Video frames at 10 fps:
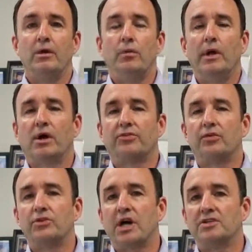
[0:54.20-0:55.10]
We
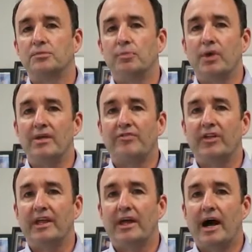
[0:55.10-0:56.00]
also touched
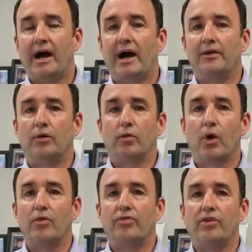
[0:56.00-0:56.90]
briefly on
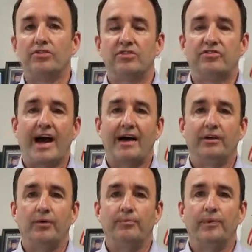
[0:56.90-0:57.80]
growth versus
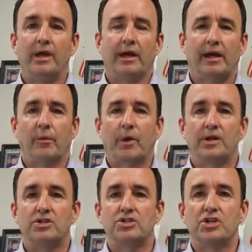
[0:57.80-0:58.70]
value, and I
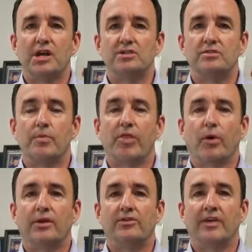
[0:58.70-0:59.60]
wanted to share some
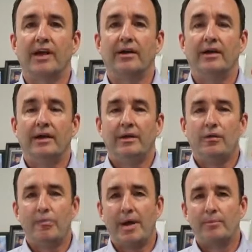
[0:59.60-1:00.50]
thoughts there.
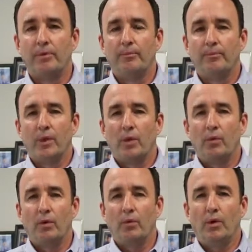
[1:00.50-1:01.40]
Remember,
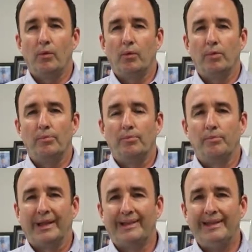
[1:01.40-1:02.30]
we're
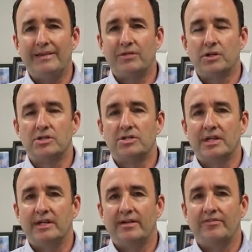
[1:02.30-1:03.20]
believers
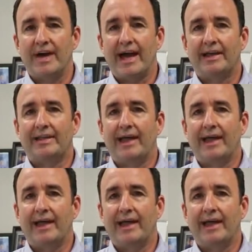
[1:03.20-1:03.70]
in the fact